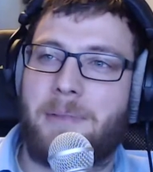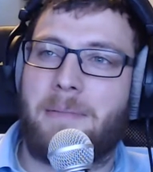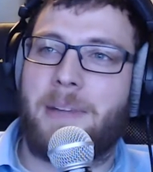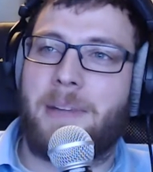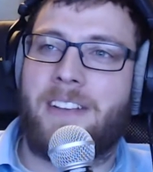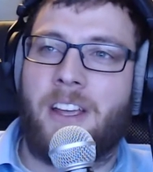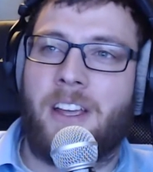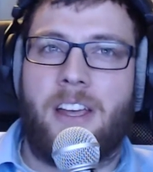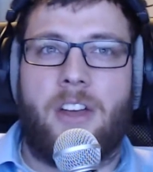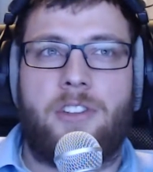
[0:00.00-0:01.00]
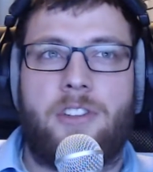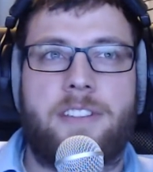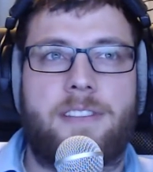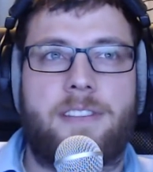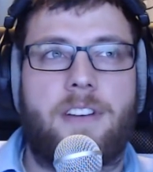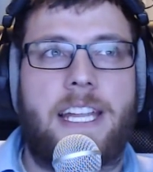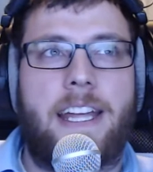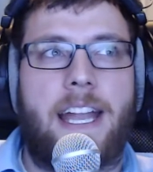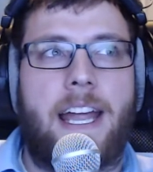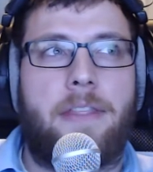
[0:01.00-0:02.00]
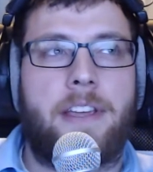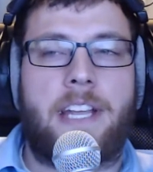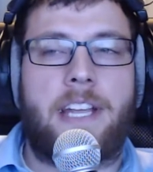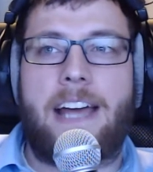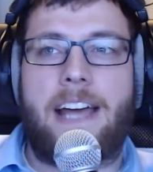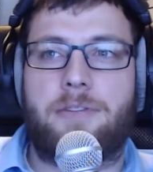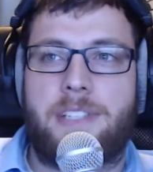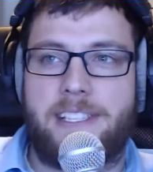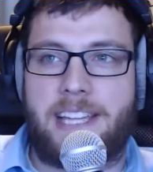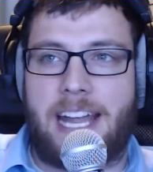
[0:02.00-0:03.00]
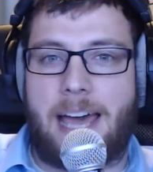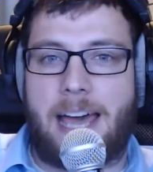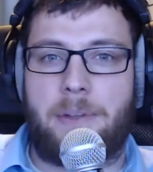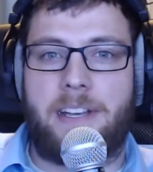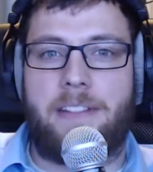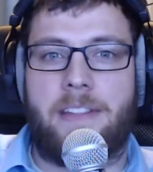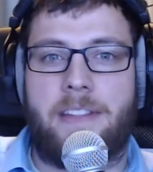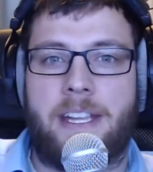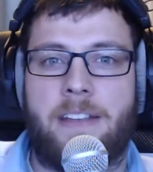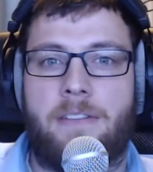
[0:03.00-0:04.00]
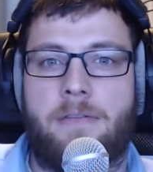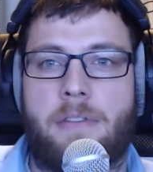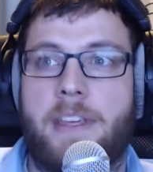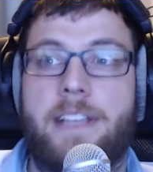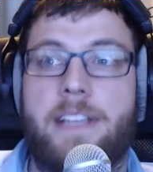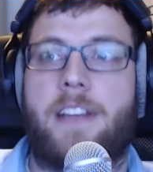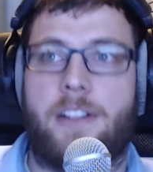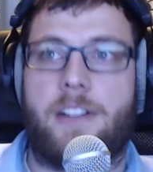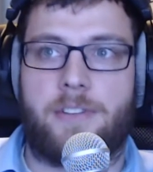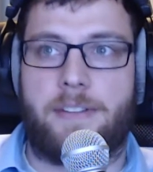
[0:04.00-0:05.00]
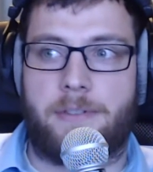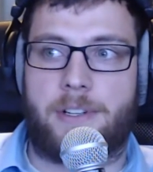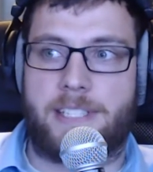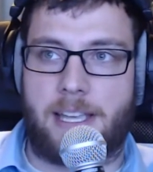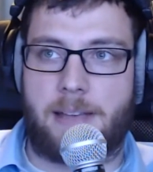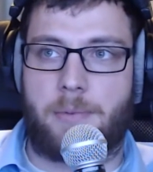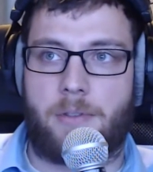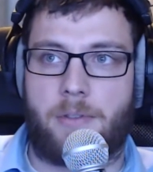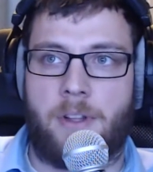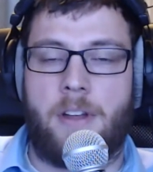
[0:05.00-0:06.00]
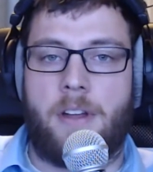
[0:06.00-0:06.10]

I mean, just look at the casualties that happen in this country, for example,